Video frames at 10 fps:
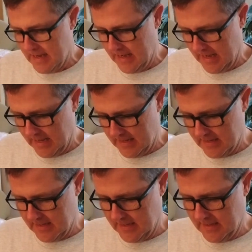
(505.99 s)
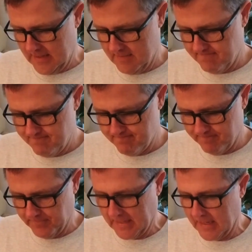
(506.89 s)
And
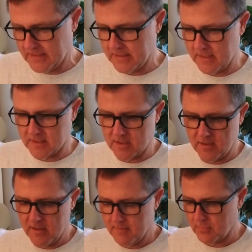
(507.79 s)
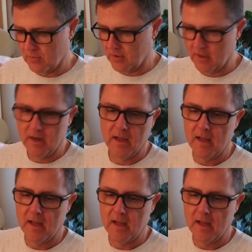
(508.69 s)
it's in cardboard.